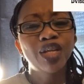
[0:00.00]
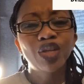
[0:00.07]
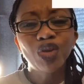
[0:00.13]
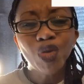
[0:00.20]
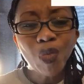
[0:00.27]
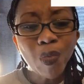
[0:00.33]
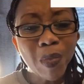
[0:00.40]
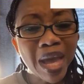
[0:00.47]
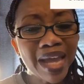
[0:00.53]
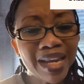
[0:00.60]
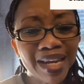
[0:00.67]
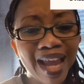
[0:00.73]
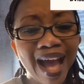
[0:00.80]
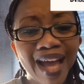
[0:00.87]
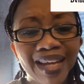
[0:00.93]
You may
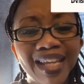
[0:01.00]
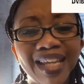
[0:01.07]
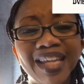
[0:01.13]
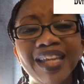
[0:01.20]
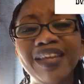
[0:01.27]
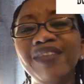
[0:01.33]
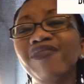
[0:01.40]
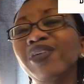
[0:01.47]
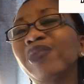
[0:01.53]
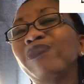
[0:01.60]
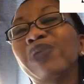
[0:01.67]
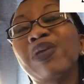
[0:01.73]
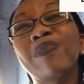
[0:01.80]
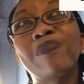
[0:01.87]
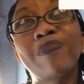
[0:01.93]
not even
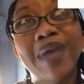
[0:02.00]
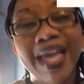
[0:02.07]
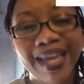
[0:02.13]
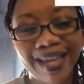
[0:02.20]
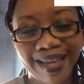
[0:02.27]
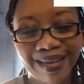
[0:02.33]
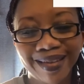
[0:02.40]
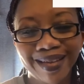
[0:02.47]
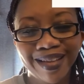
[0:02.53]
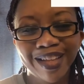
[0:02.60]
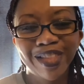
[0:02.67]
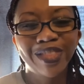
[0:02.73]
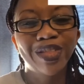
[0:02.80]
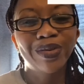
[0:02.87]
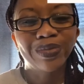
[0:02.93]
be making
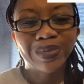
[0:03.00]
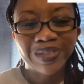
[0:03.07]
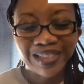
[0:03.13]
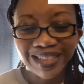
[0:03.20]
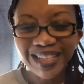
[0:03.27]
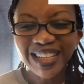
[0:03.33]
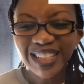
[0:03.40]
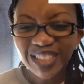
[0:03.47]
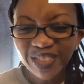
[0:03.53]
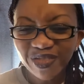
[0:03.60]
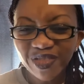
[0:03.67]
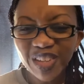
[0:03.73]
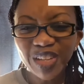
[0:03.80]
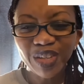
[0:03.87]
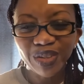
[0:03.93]
those six
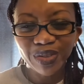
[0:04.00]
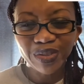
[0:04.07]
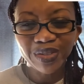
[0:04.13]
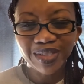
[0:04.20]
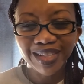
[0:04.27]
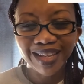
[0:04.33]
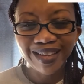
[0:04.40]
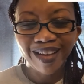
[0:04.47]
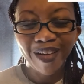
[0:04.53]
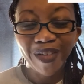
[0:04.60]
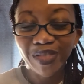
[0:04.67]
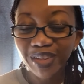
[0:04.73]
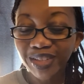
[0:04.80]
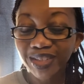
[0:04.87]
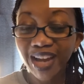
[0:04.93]
figures
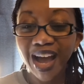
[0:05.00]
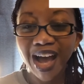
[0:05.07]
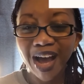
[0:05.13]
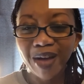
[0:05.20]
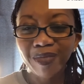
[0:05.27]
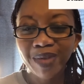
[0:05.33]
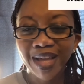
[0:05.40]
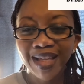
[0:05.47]
on the job